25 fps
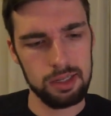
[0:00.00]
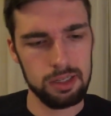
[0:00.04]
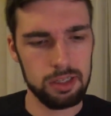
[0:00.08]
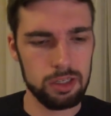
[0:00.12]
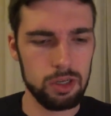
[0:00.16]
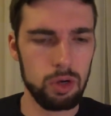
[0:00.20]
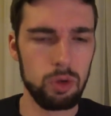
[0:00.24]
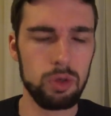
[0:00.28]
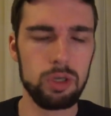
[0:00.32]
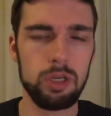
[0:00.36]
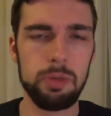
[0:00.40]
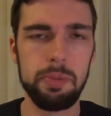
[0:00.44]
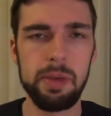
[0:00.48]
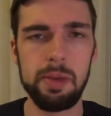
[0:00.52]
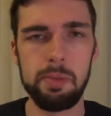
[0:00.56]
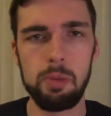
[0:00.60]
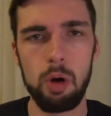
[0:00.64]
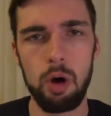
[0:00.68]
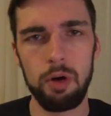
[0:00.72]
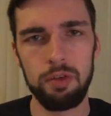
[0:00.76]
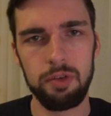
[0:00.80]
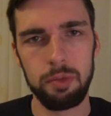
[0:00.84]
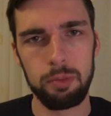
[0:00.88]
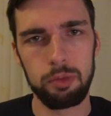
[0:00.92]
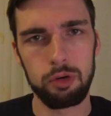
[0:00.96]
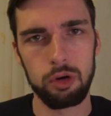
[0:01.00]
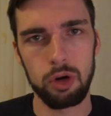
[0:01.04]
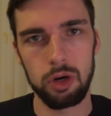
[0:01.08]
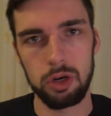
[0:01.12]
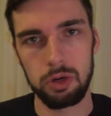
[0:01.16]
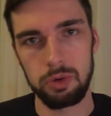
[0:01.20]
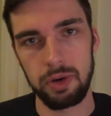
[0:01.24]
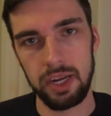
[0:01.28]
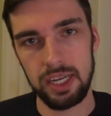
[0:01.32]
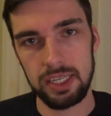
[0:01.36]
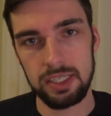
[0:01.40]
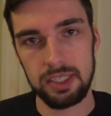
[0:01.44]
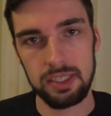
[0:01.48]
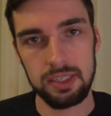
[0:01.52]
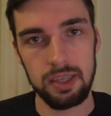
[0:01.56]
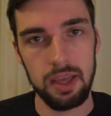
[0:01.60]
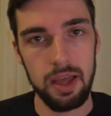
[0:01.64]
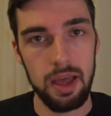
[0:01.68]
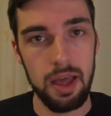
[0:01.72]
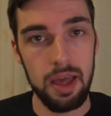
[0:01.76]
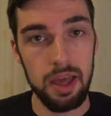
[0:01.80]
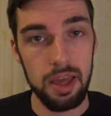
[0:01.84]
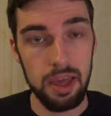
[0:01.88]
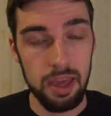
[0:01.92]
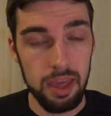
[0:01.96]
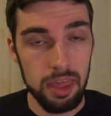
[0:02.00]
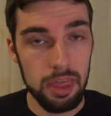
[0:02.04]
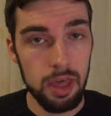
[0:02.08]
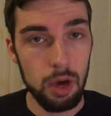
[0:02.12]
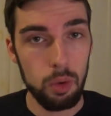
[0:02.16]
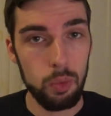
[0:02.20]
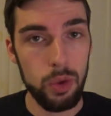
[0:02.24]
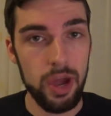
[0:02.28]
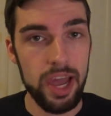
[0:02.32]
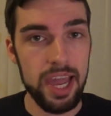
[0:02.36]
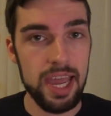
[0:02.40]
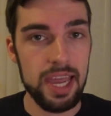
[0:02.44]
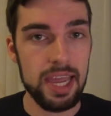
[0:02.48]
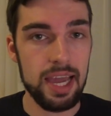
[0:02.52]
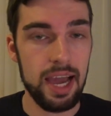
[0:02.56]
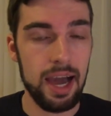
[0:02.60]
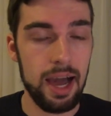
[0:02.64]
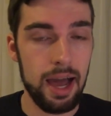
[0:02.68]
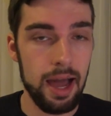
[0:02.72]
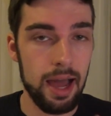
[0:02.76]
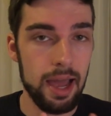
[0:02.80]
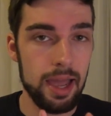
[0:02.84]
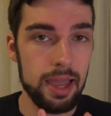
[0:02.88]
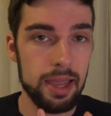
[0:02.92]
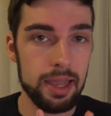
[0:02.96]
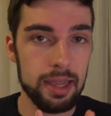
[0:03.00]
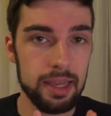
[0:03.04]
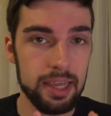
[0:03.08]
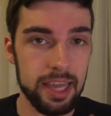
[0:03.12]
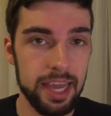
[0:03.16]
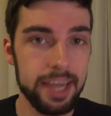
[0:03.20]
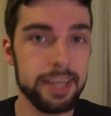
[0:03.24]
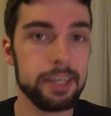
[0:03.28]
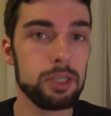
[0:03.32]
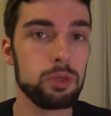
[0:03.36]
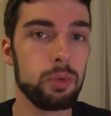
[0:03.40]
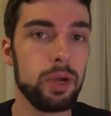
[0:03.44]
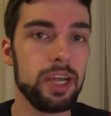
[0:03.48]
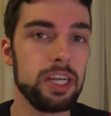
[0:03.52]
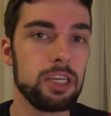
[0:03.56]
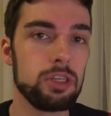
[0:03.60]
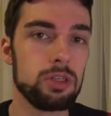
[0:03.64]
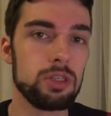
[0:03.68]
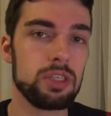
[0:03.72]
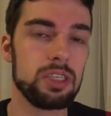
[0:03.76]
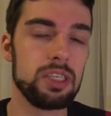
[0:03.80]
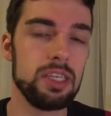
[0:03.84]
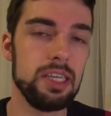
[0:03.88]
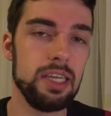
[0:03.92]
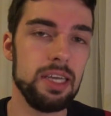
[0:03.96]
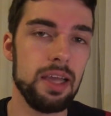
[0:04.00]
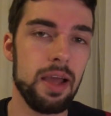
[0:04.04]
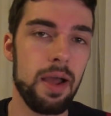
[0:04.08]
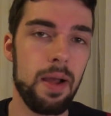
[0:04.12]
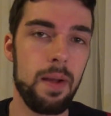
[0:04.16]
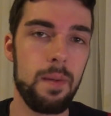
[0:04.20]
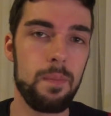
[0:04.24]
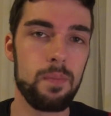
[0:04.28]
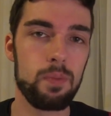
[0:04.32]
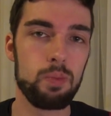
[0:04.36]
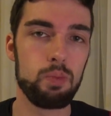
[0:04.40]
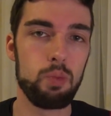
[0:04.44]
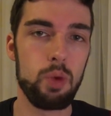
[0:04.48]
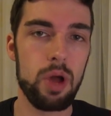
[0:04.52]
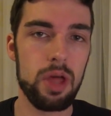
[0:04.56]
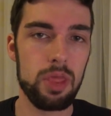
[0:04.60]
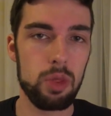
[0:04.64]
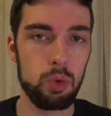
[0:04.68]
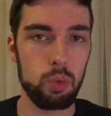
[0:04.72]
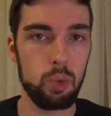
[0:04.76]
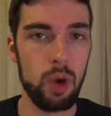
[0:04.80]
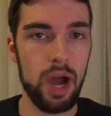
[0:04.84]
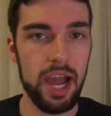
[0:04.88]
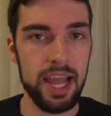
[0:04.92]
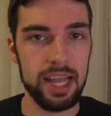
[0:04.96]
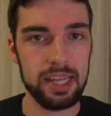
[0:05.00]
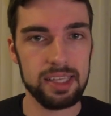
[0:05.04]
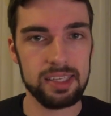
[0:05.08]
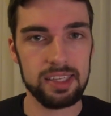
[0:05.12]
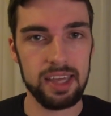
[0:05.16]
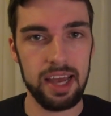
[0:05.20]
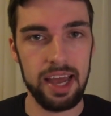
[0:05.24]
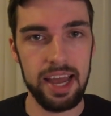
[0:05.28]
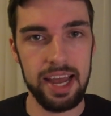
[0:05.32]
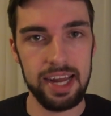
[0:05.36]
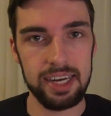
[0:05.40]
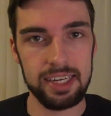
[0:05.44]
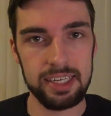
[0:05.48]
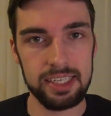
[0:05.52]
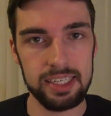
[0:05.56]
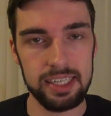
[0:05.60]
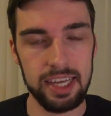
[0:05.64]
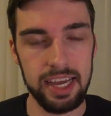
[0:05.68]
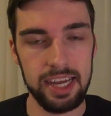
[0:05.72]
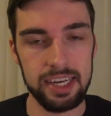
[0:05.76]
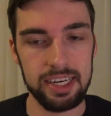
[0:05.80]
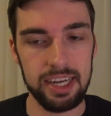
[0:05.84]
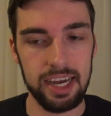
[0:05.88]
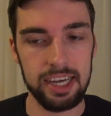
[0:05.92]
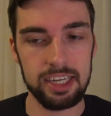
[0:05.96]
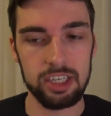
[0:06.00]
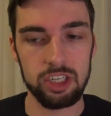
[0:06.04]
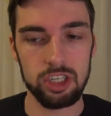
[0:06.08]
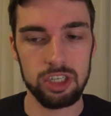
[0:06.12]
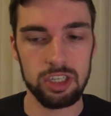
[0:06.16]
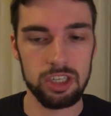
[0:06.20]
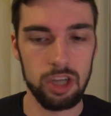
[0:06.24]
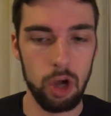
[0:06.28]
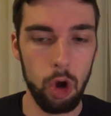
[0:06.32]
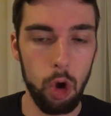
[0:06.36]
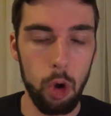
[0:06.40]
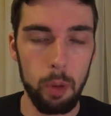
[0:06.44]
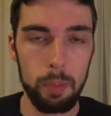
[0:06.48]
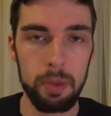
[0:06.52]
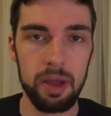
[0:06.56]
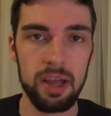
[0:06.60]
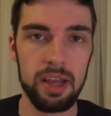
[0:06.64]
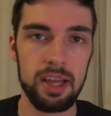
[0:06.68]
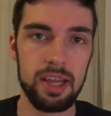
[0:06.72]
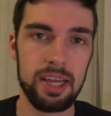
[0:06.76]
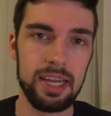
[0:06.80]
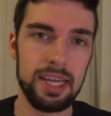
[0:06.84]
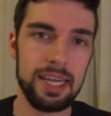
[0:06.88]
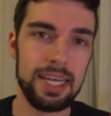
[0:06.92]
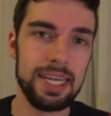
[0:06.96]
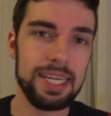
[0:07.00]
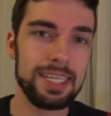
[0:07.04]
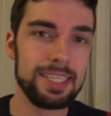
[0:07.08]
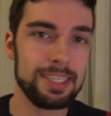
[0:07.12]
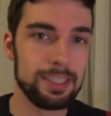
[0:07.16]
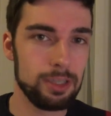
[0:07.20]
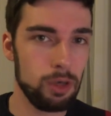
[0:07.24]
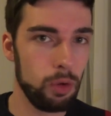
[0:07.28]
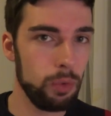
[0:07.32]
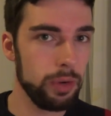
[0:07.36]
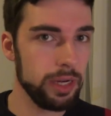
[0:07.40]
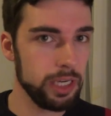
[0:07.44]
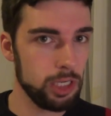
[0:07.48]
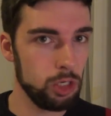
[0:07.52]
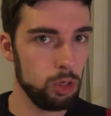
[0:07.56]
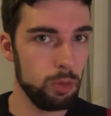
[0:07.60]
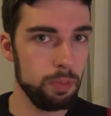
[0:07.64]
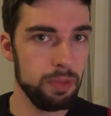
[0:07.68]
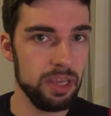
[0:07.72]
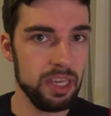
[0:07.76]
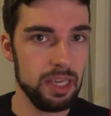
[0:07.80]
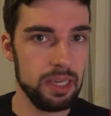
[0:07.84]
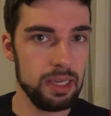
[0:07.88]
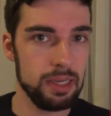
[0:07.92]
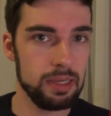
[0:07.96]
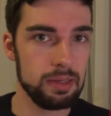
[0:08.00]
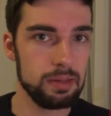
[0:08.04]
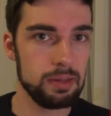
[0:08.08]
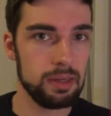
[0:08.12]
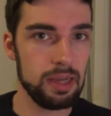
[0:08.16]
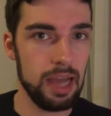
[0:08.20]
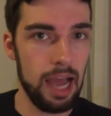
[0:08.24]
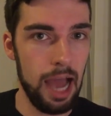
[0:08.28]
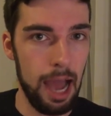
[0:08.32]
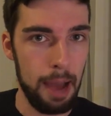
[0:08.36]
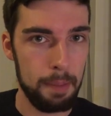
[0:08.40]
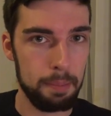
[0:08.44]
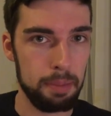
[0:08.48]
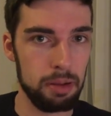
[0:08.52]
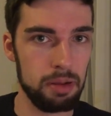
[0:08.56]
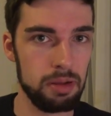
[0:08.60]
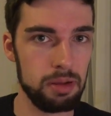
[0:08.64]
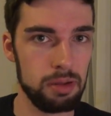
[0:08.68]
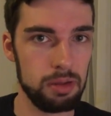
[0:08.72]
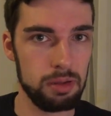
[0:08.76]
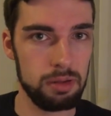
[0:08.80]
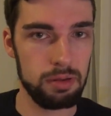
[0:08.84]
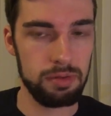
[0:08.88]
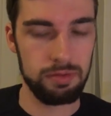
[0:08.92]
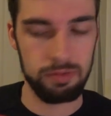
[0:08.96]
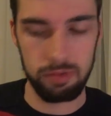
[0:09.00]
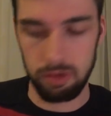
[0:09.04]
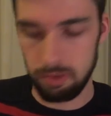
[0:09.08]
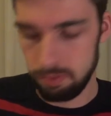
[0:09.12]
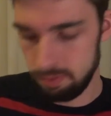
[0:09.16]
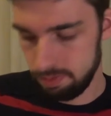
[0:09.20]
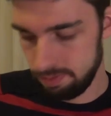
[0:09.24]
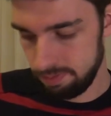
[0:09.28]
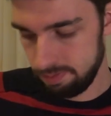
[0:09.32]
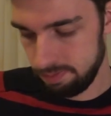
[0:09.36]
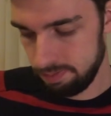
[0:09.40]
going to be more of a progress. Either way, I can't wait to see where the Wyatts are headed. And I just hope it's going to be up from,